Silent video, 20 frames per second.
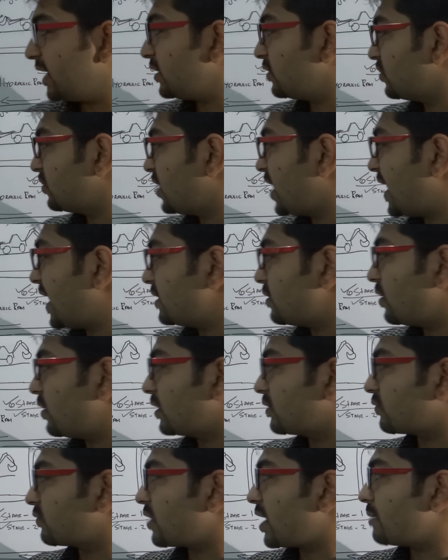into the
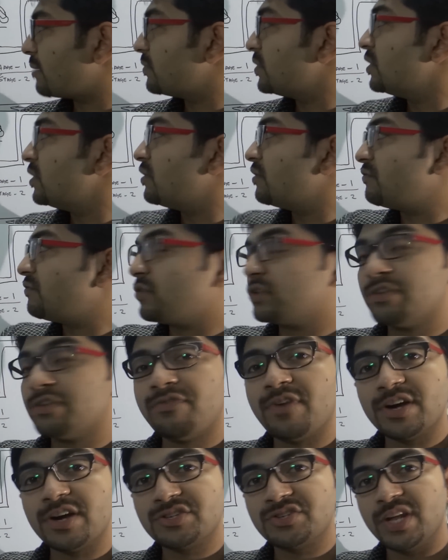hydraulic ram for the
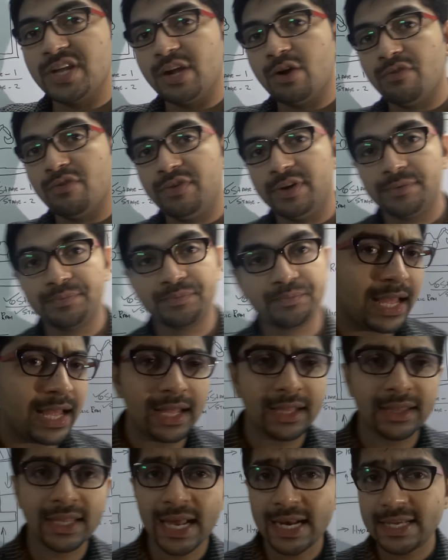functioning of it.
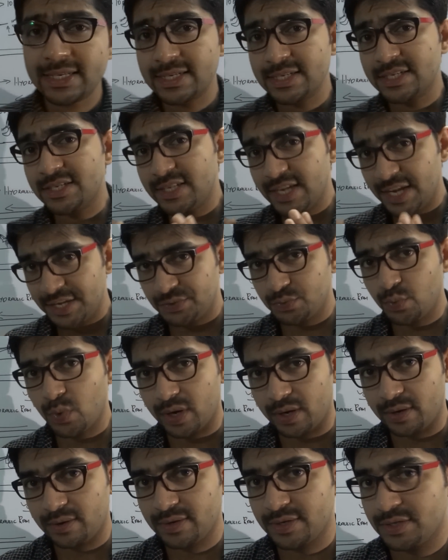That is in stage
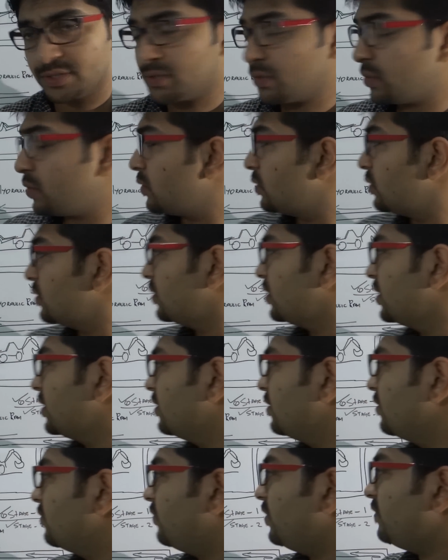one. So
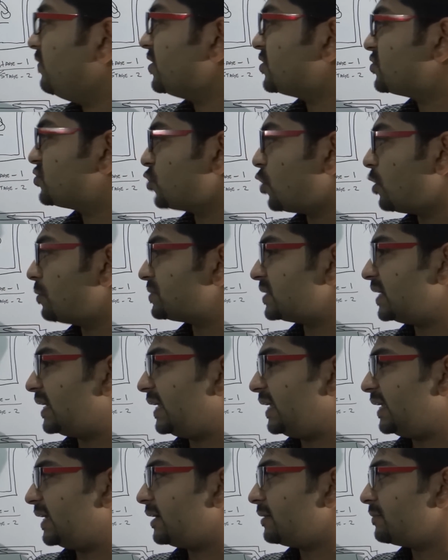when we stop
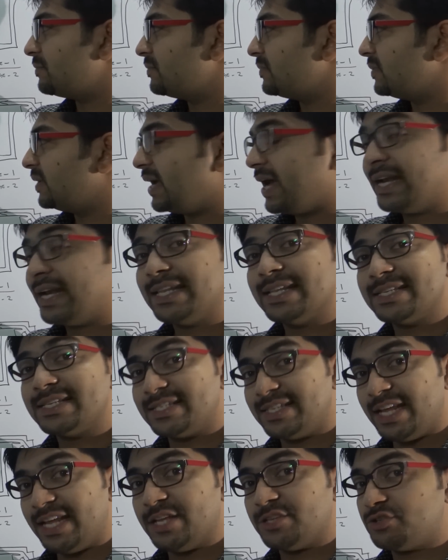it here at the
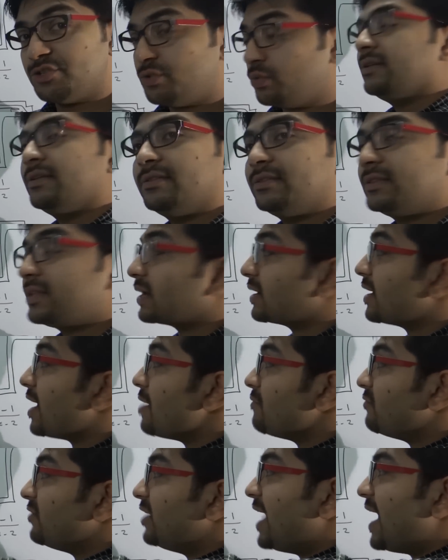stage two, the
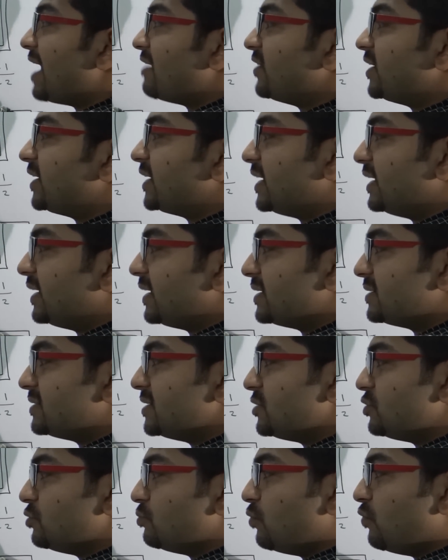ram will have a
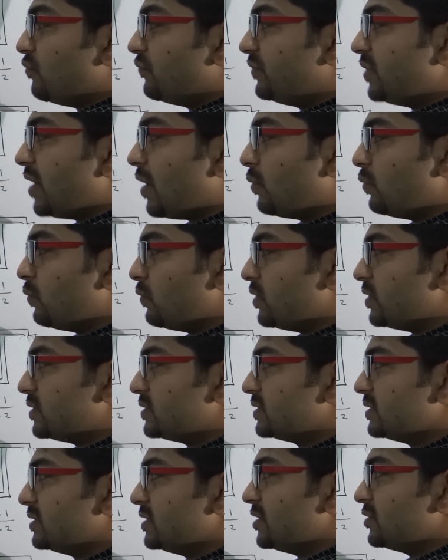tendency to move
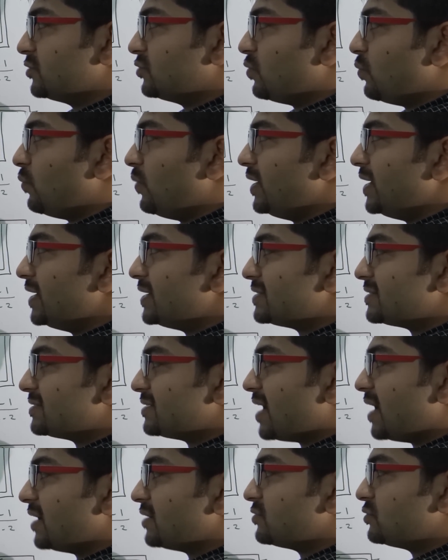downwards. So when it
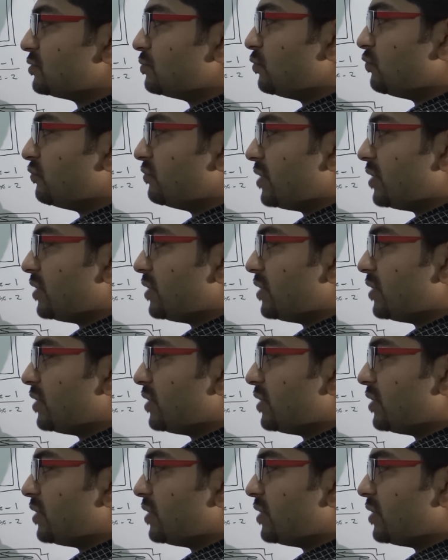starts to move